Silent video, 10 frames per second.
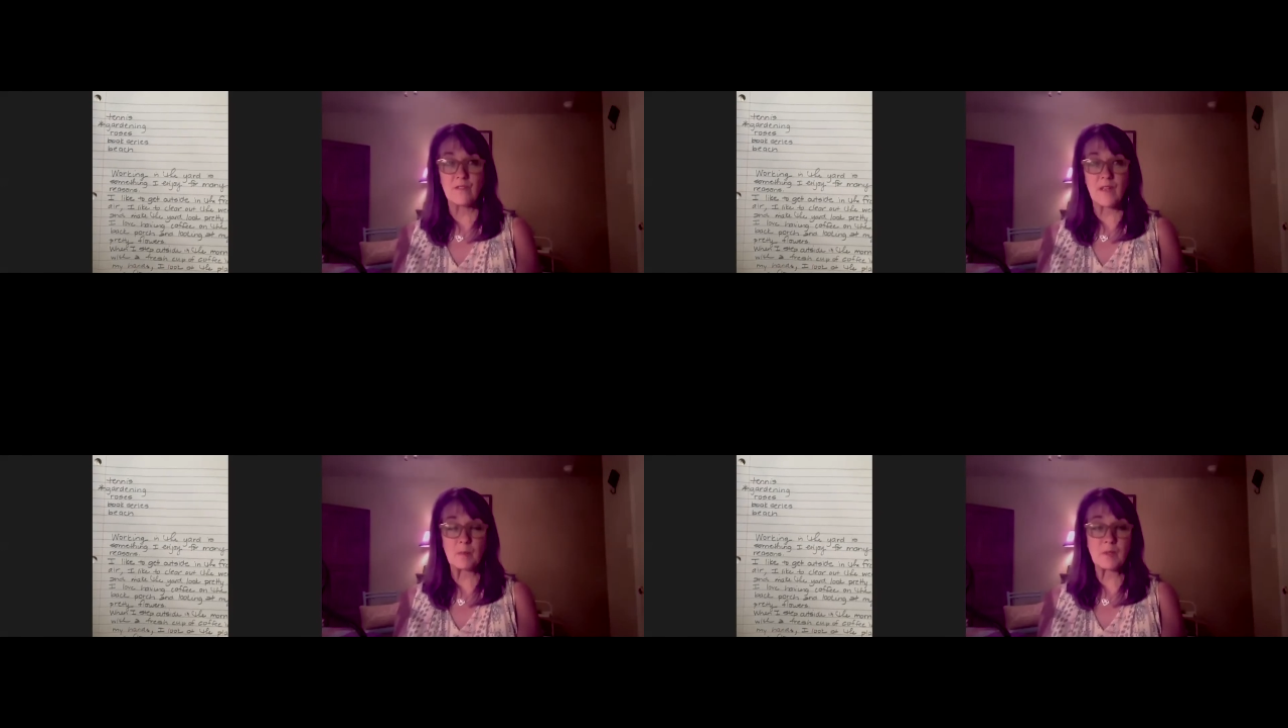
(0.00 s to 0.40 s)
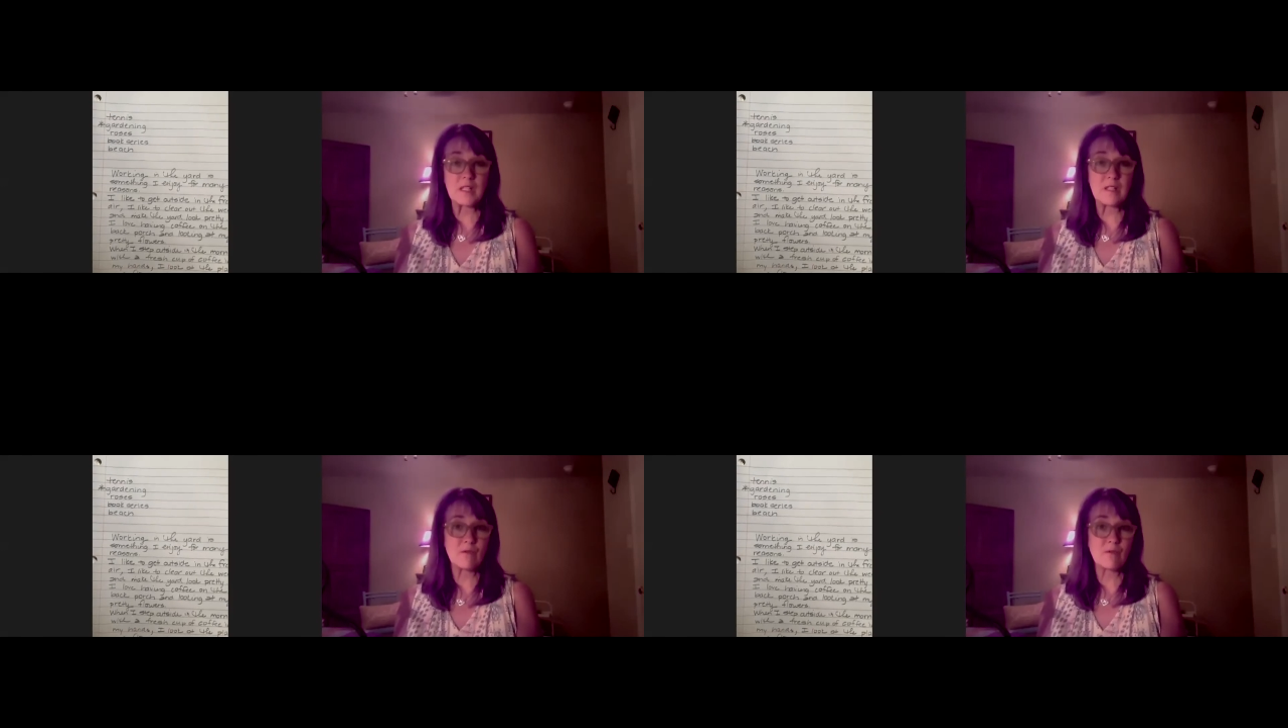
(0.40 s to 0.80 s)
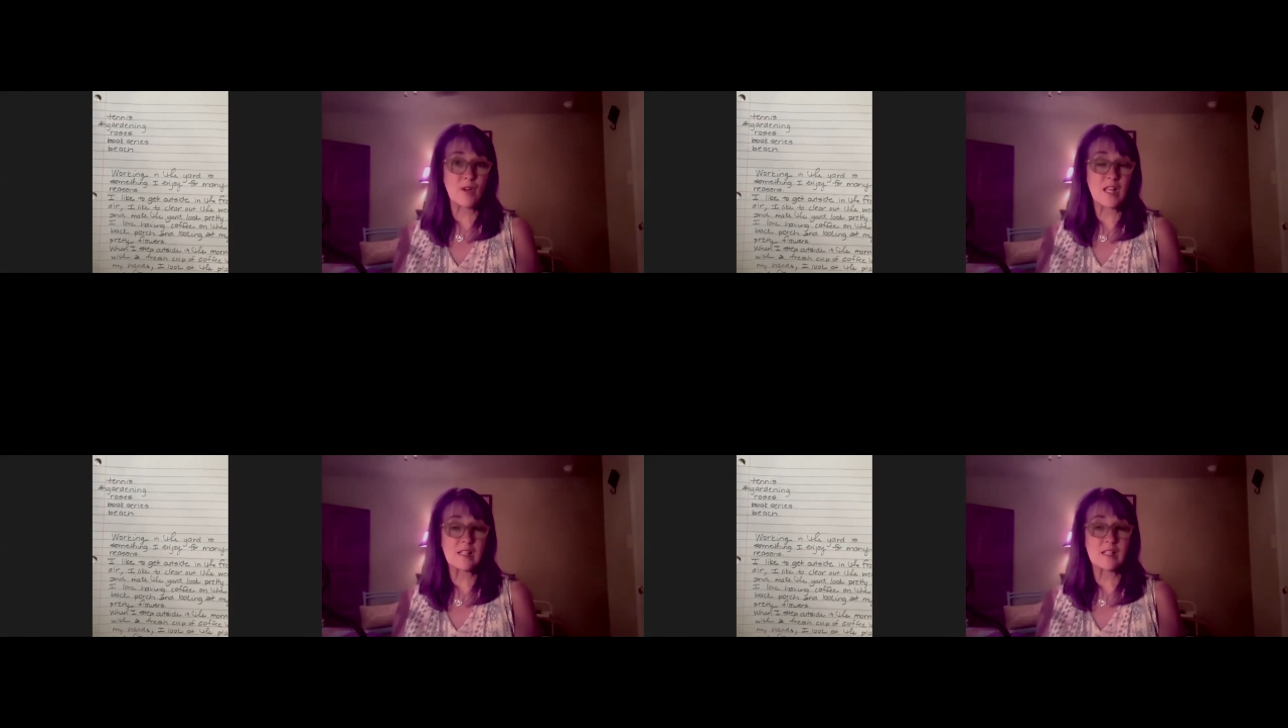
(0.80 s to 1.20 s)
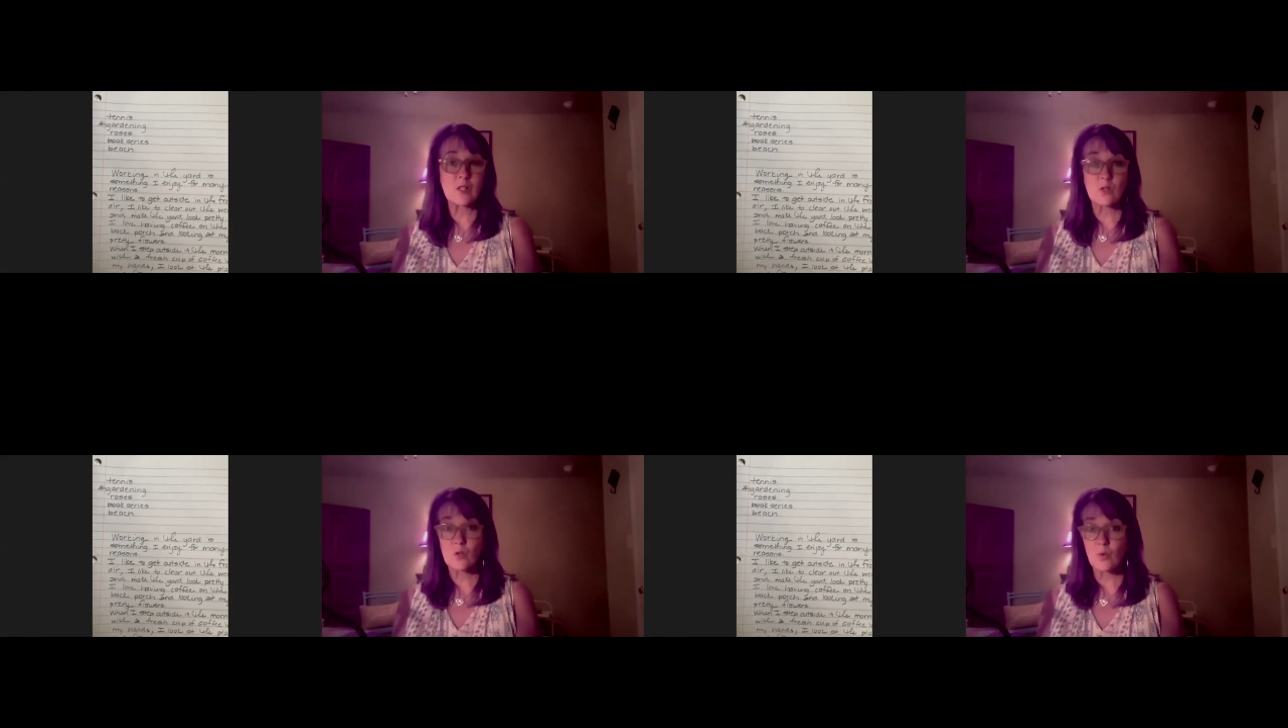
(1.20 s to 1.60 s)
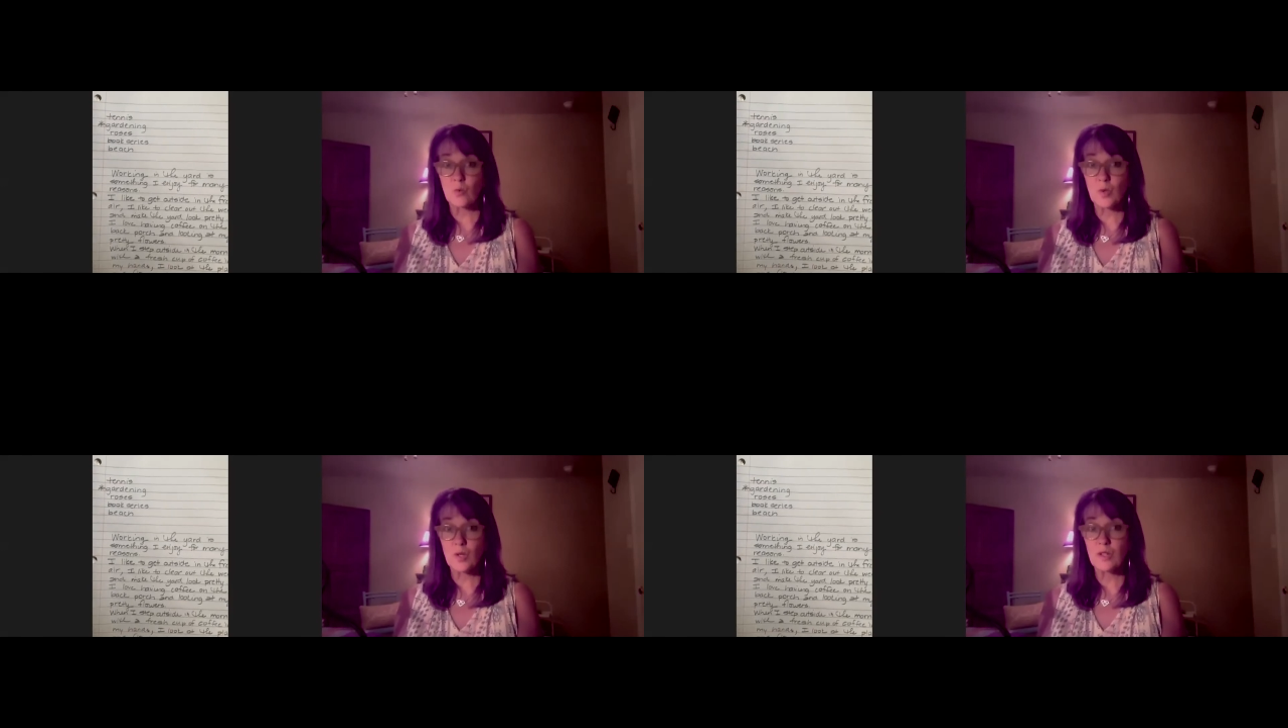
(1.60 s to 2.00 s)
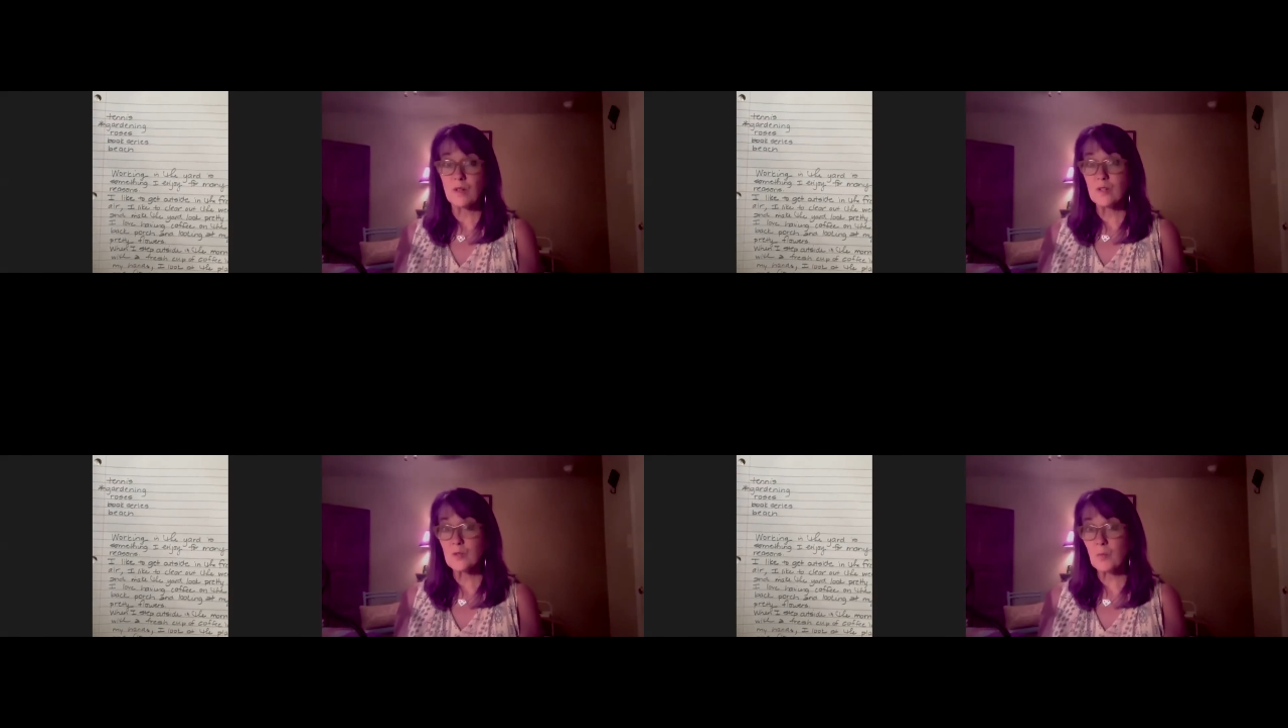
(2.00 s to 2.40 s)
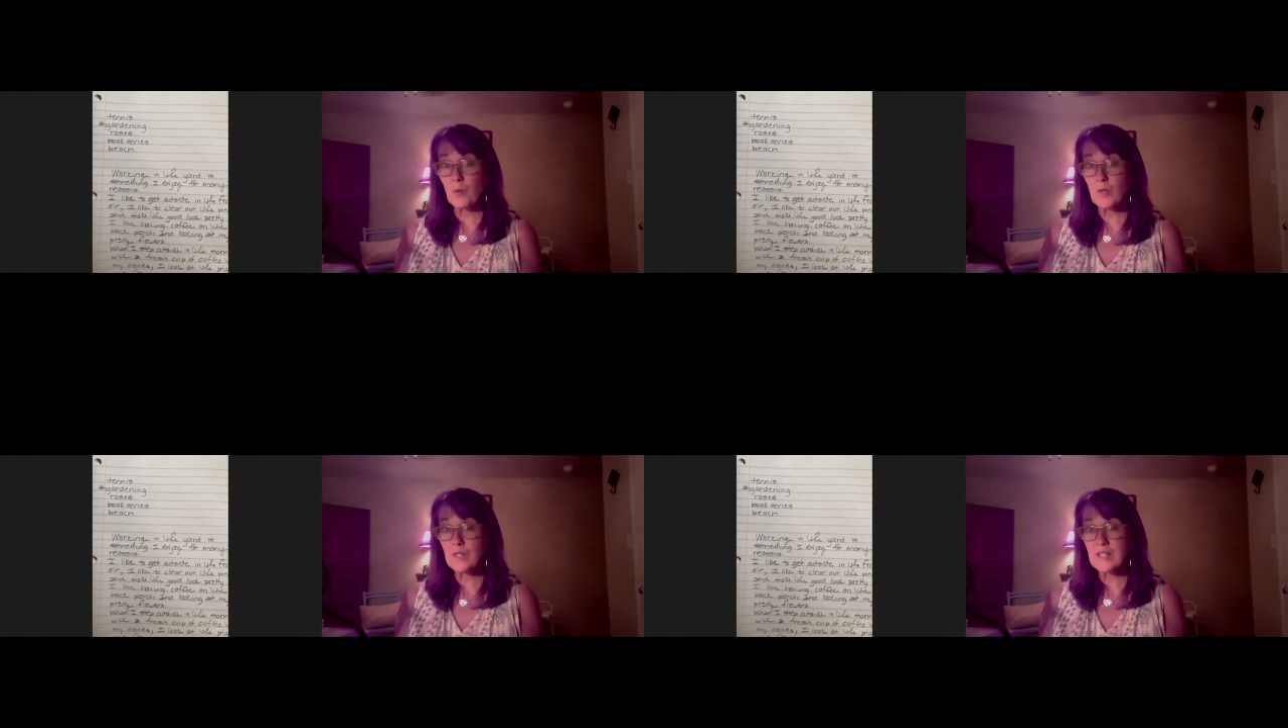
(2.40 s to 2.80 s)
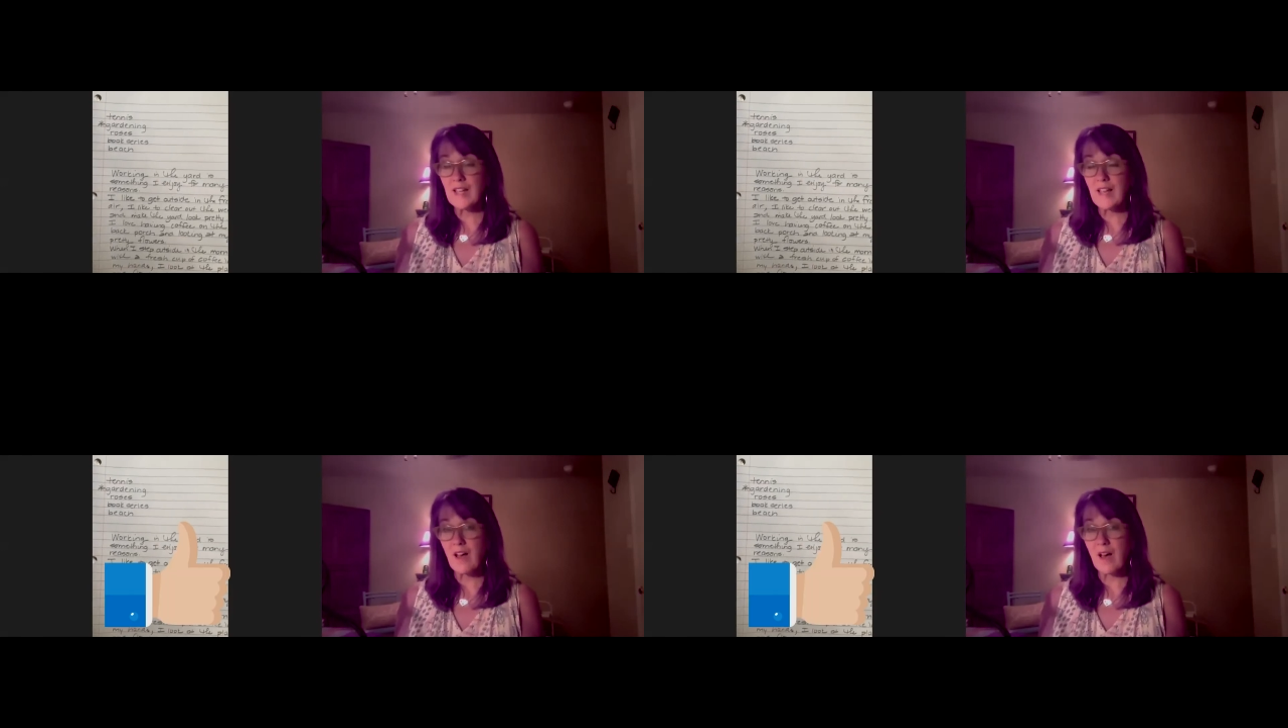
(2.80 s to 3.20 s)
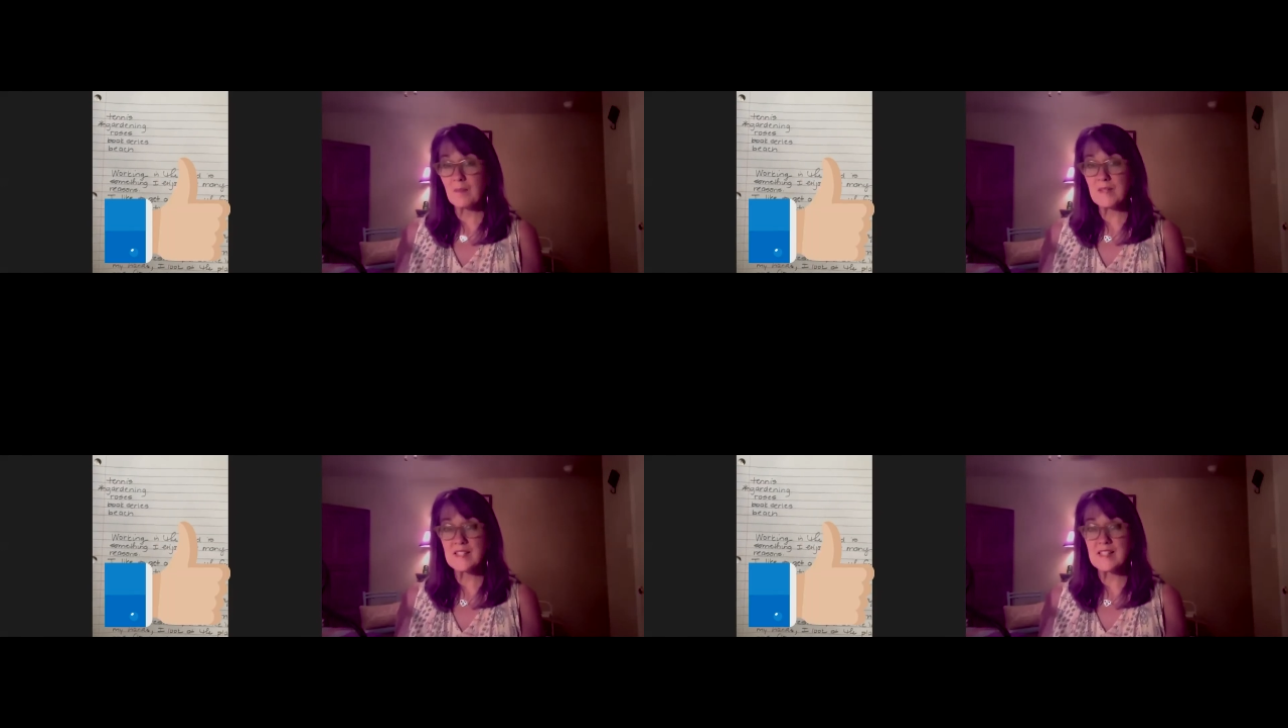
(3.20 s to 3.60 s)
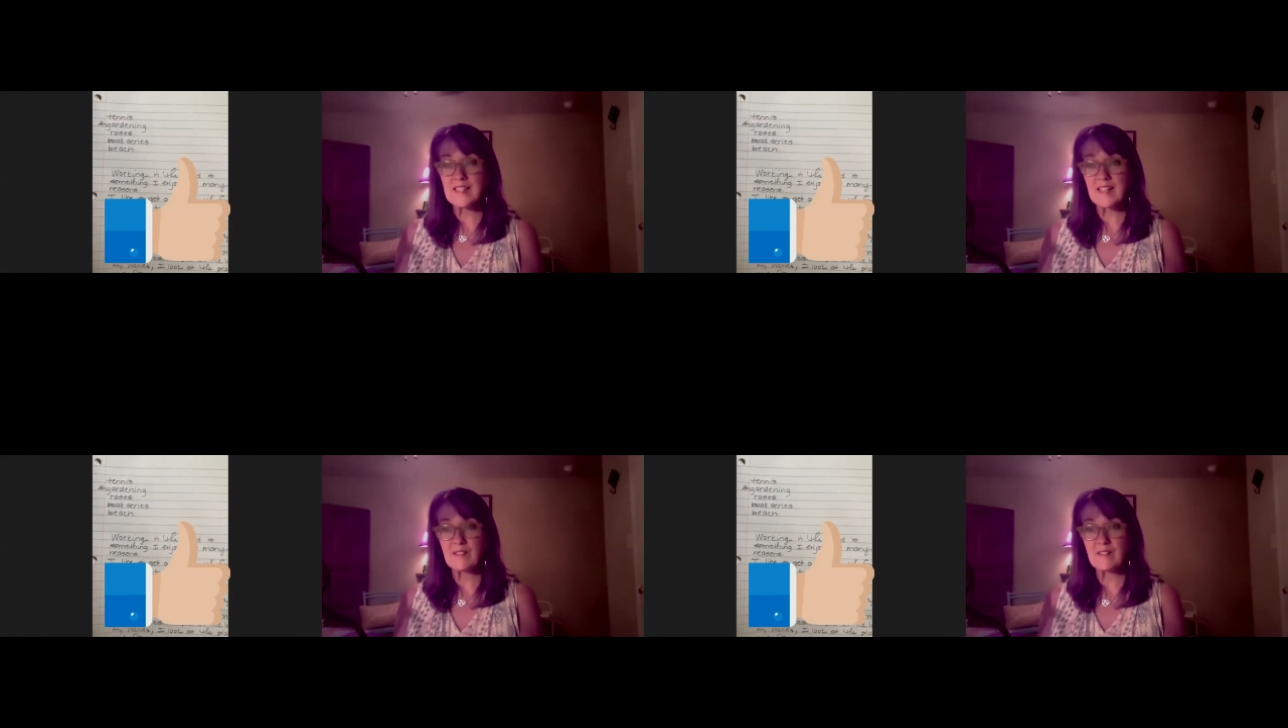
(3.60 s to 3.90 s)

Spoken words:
family, friends, school, sports, hobbies,